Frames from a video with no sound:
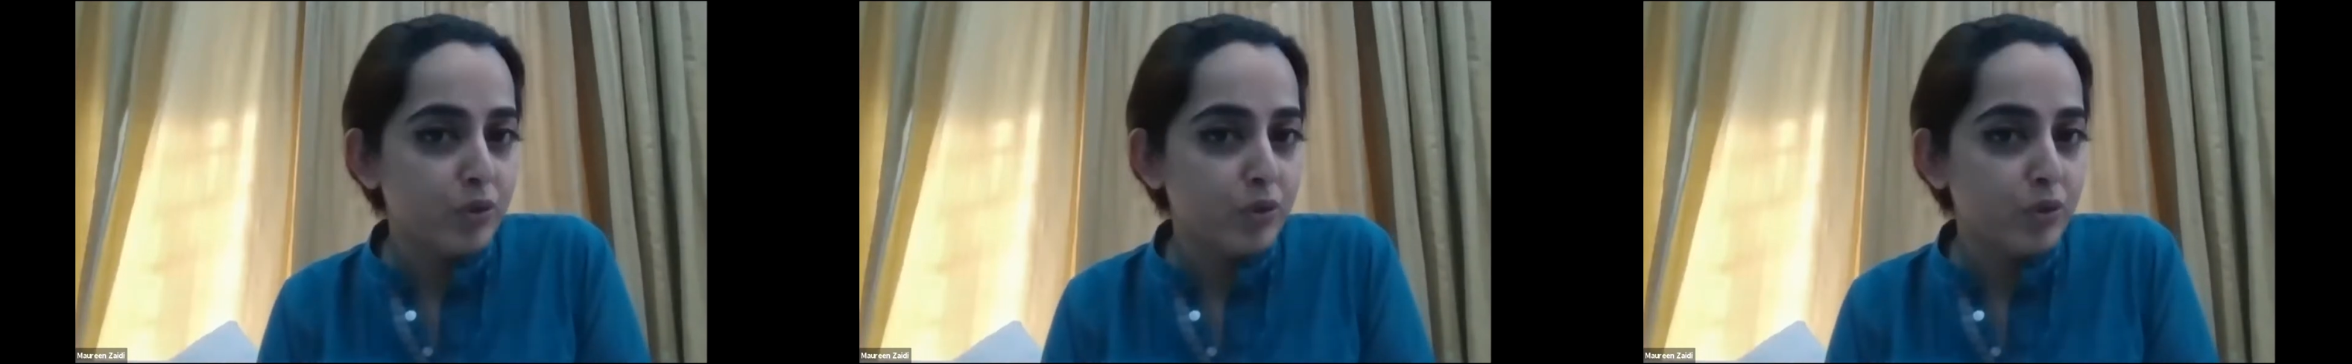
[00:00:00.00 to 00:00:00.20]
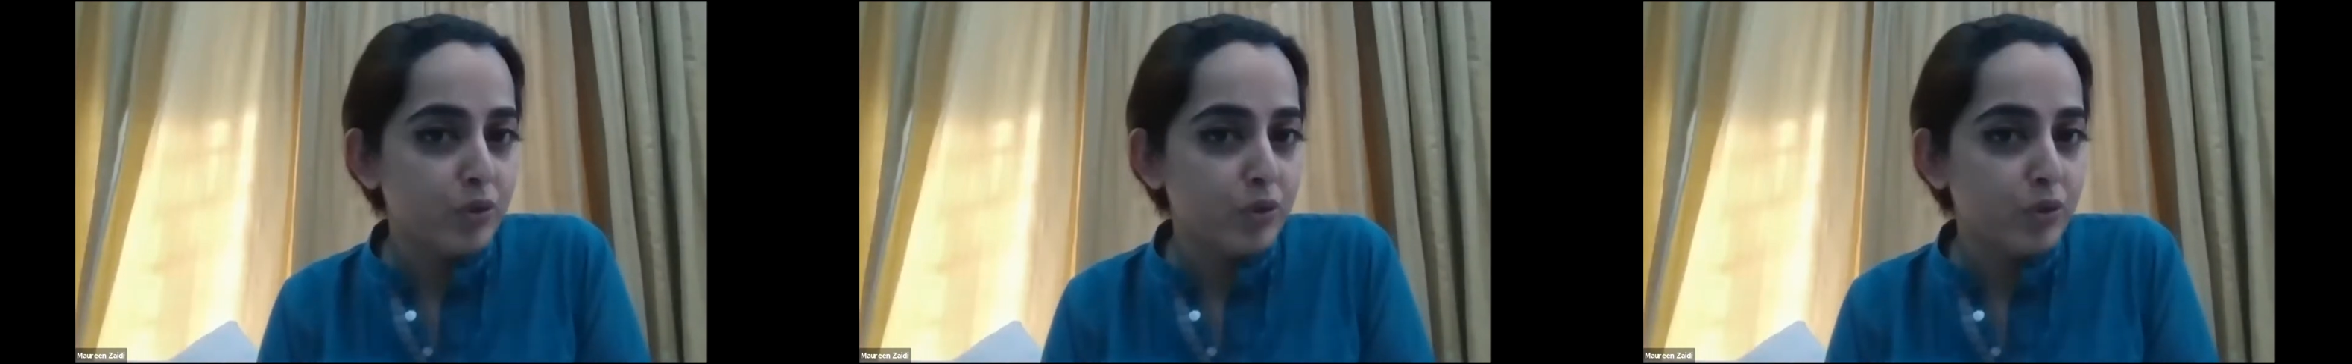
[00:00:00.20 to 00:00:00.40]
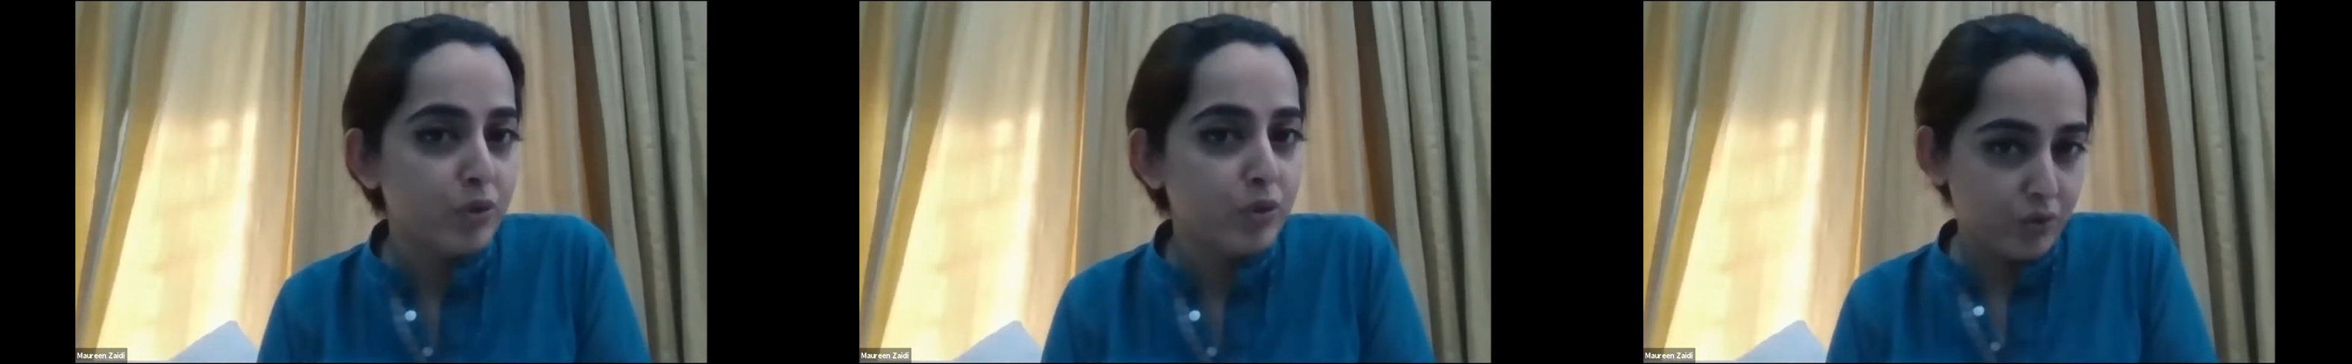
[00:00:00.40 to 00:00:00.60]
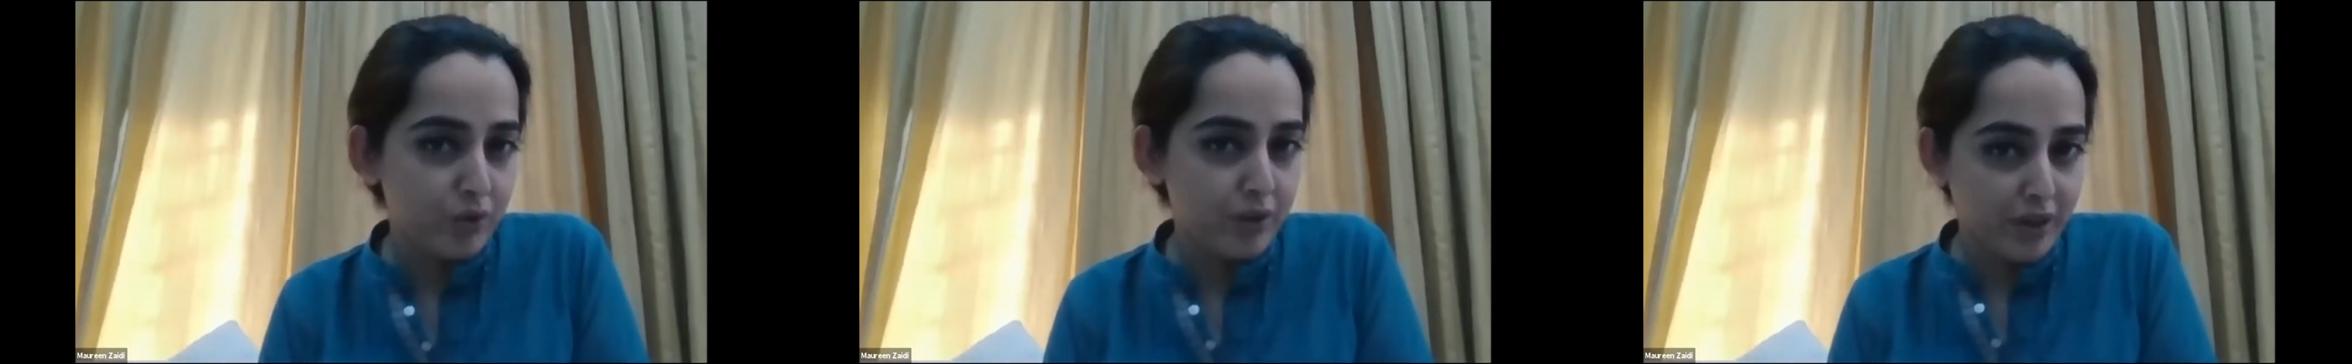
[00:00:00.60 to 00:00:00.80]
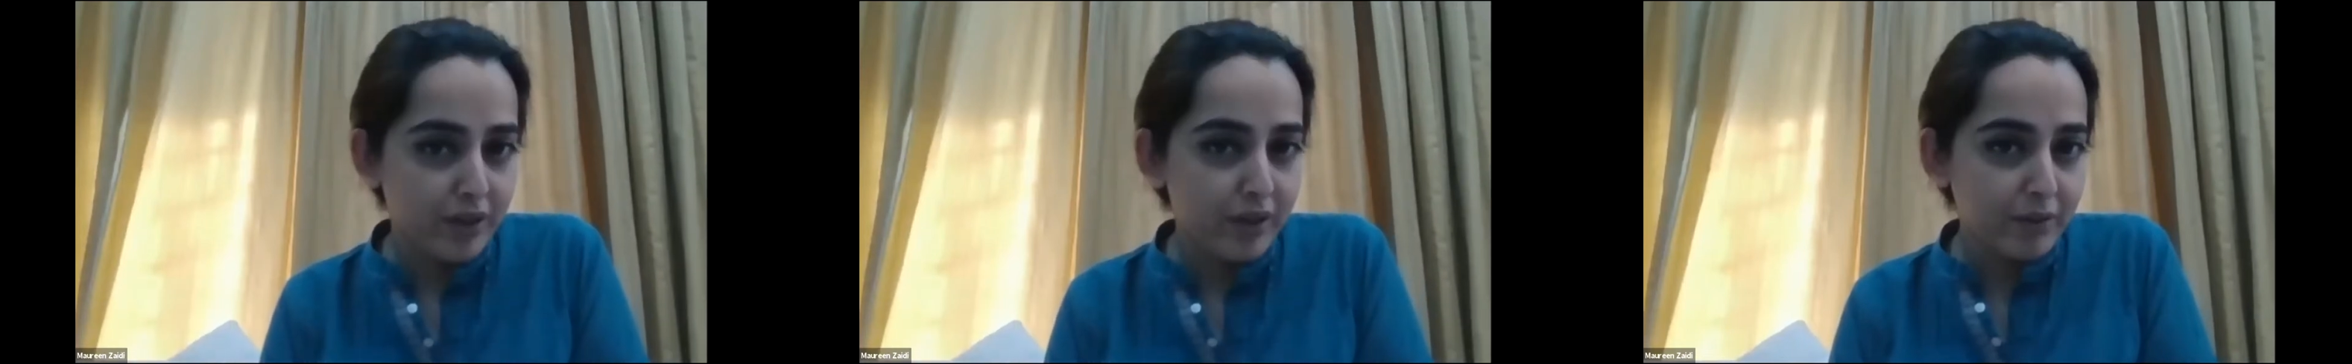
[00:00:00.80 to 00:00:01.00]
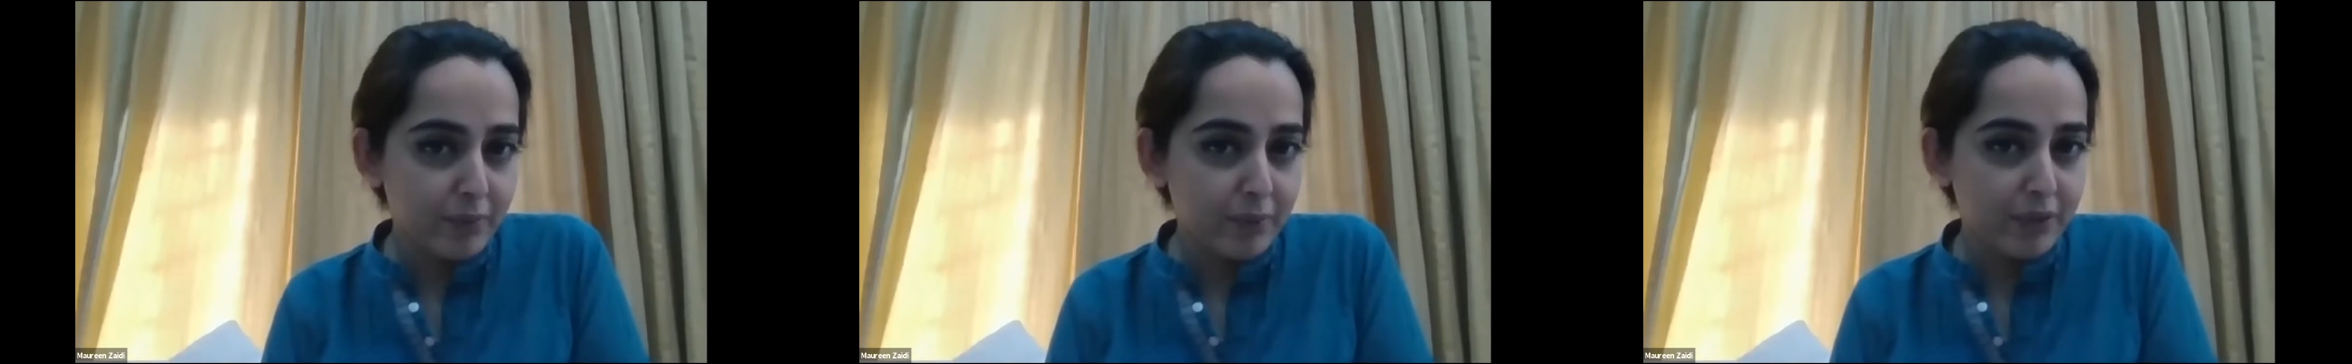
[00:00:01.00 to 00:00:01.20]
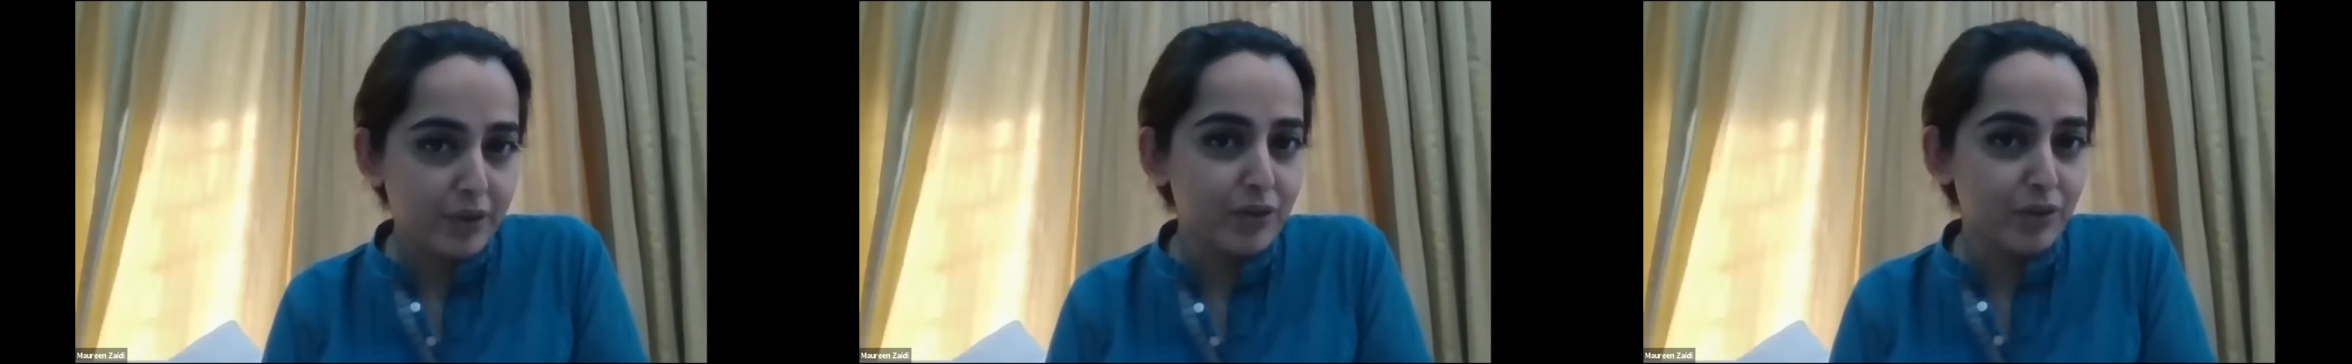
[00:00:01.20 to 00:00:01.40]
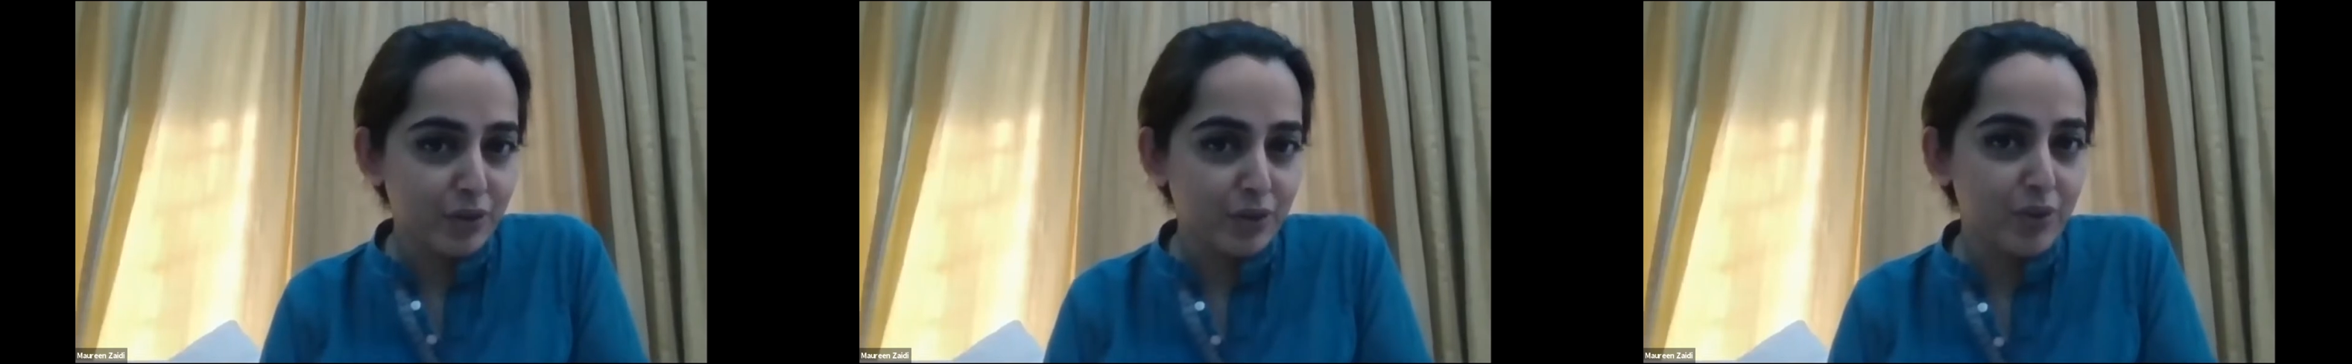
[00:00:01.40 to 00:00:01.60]
majeure clause over there
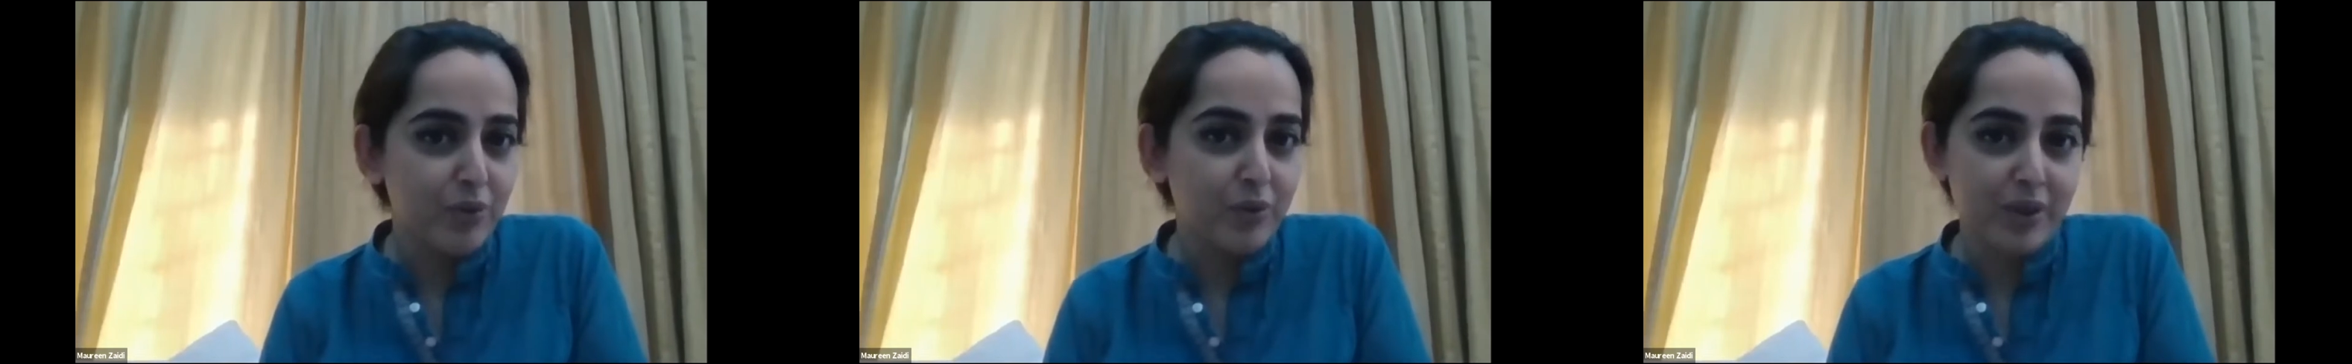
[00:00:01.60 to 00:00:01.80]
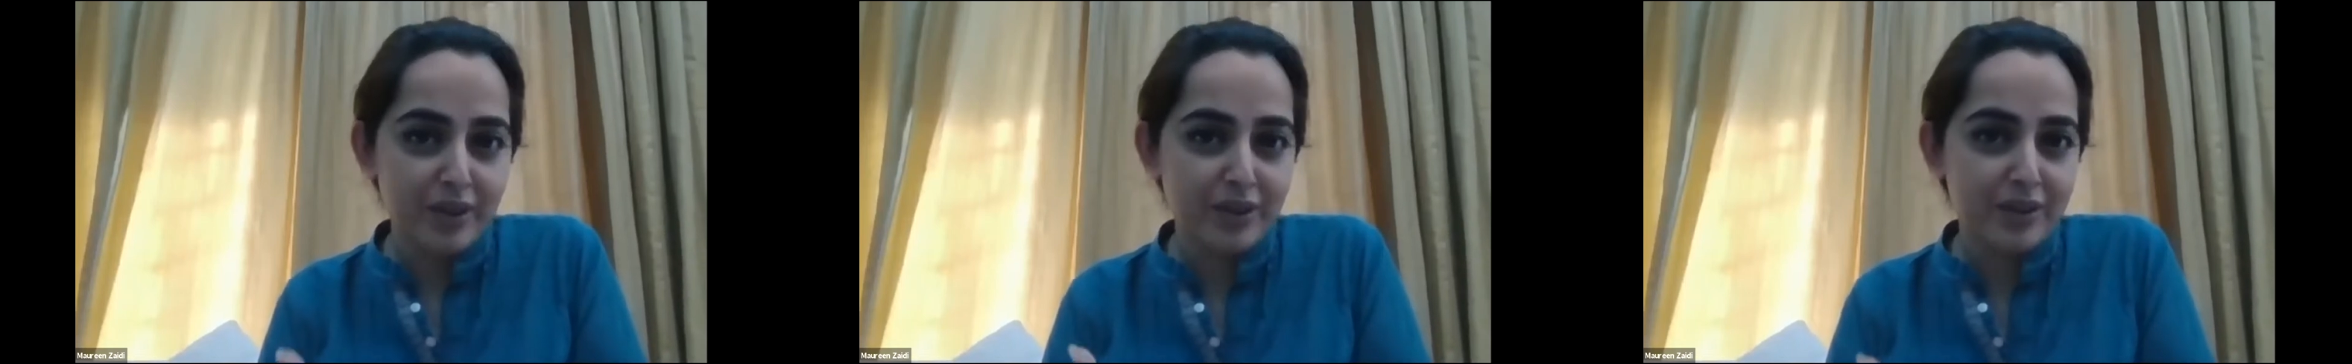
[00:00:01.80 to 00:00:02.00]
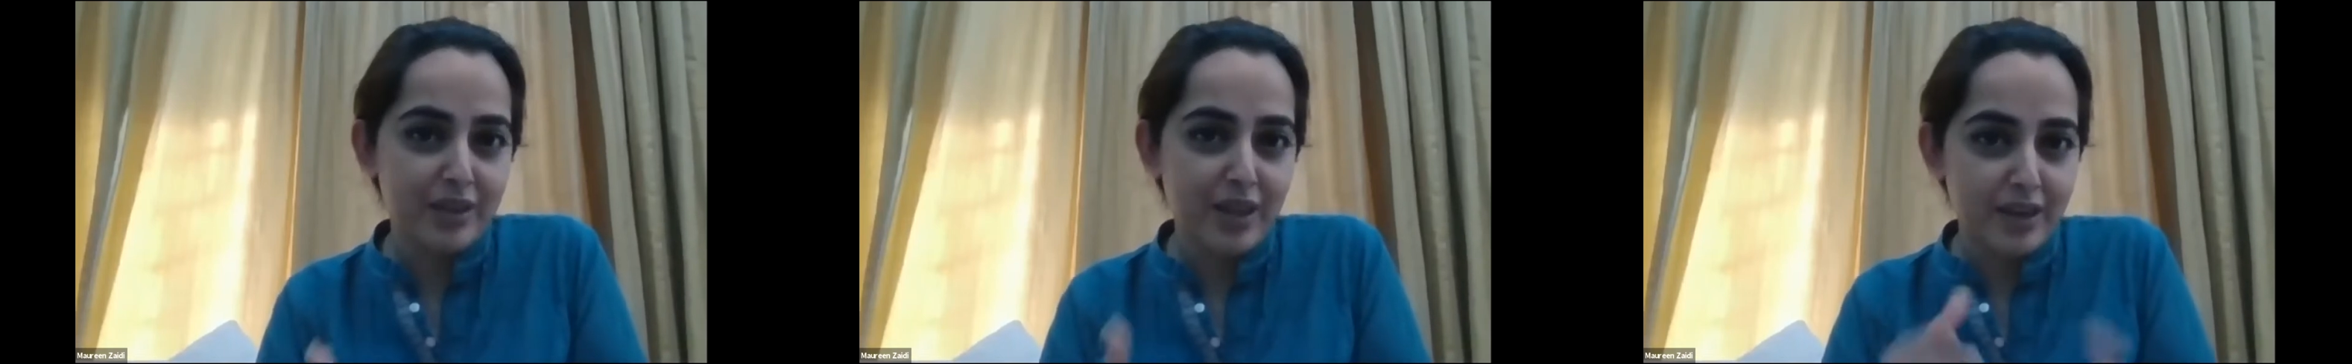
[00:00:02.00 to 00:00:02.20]
because you know it,